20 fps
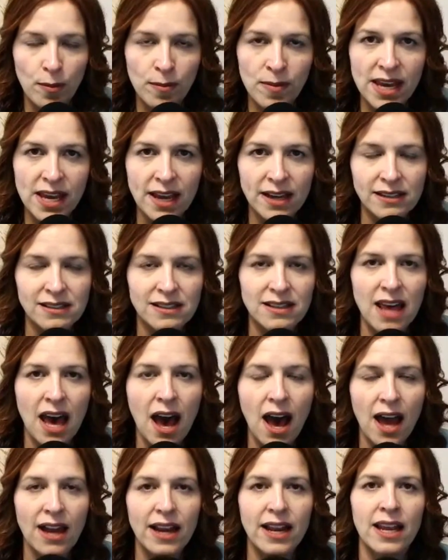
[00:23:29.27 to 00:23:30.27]
because
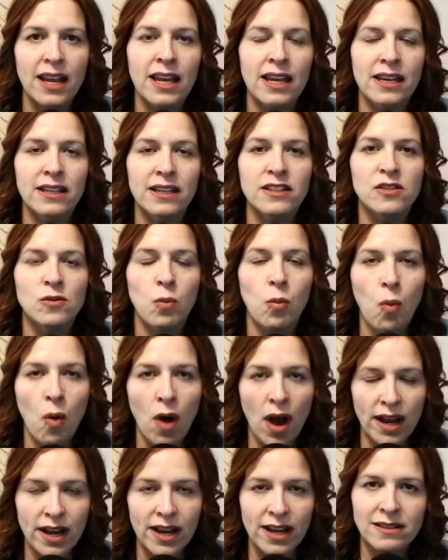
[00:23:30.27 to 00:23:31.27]
that is
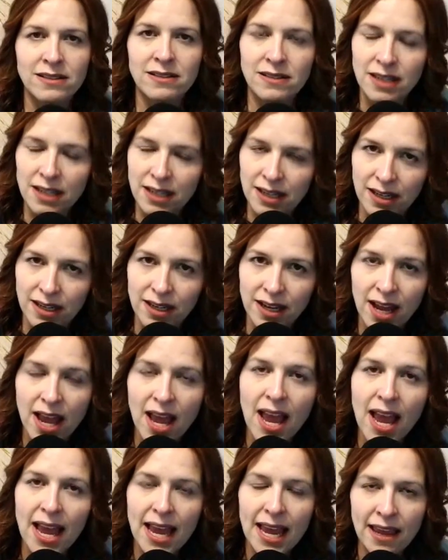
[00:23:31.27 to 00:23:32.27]
what is needed
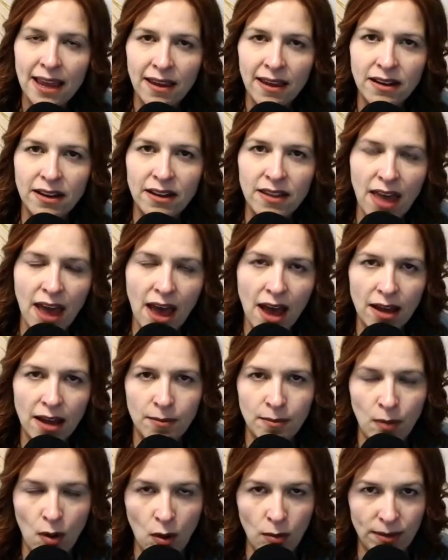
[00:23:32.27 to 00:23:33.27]
in that
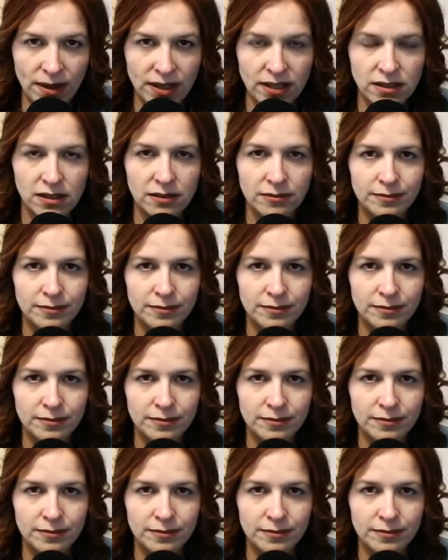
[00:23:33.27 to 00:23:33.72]
moment.